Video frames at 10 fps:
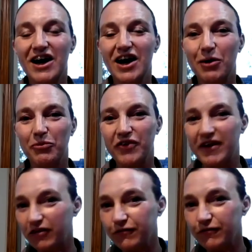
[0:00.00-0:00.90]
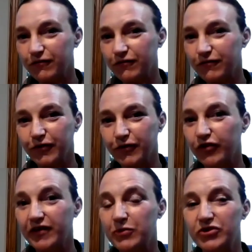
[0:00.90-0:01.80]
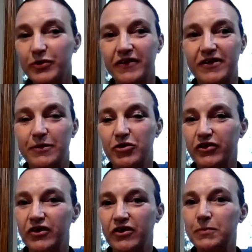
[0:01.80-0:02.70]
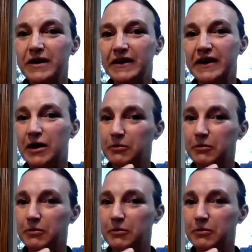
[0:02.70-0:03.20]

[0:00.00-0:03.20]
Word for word: Um, so that's the first first thing we do in the summer is, is, peeling